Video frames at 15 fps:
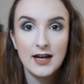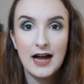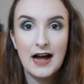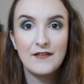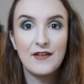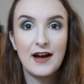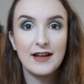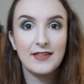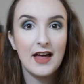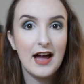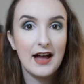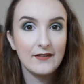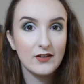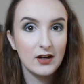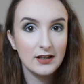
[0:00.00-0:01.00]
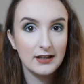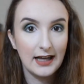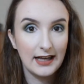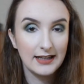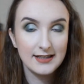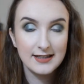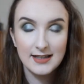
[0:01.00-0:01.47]
I find that I've got
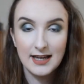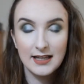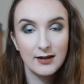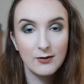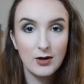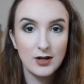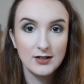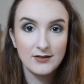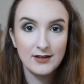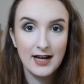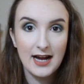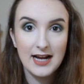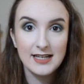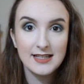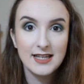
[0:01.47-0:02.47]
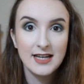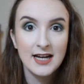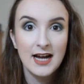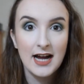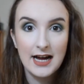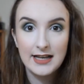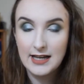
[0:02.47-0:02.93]
like slightly watery eyes,
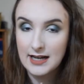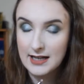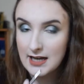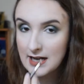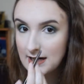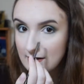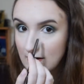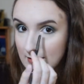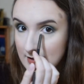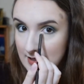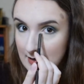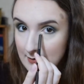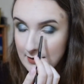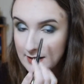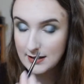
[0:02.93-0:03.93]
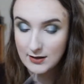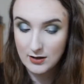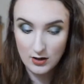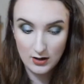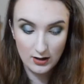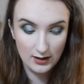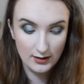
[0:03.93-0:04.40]
and I can't always keep an inner
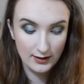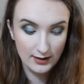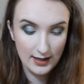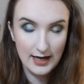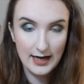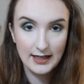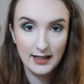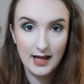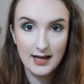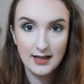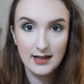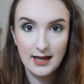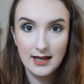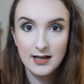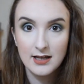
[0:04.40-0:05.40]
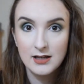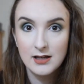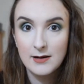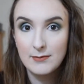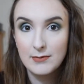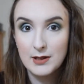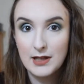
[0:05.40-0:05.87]
corner highlight like
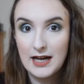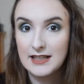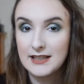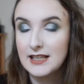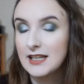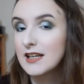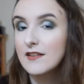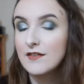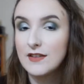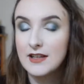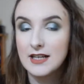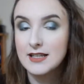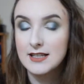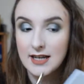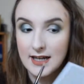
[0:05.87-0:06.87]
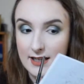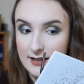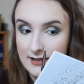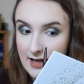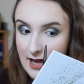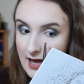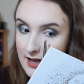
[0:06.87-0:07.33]
blinding for the entire
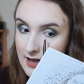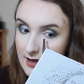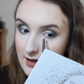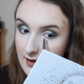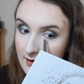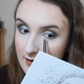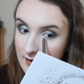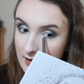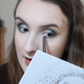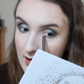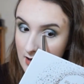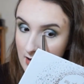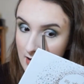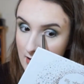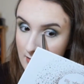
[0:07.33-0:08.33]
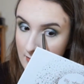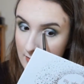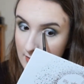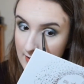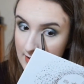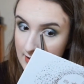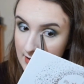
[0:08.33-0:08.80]
day.
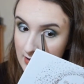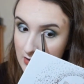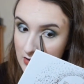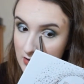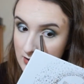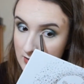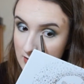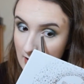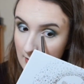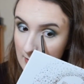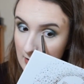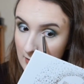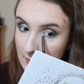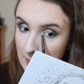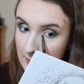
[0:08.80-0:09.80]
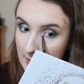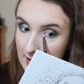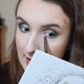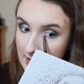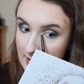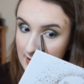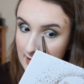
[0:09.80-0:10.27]
But then you can just top it up and
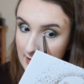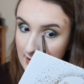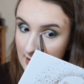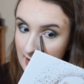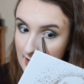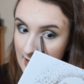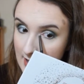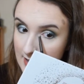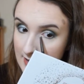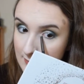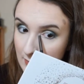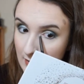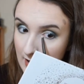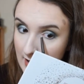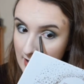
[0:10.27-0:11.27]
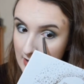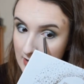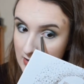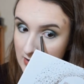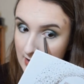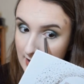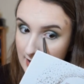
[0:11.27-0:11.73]
make it as bright
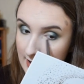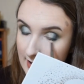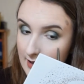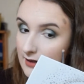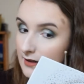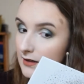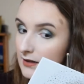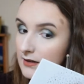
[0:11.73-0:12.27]
as you like.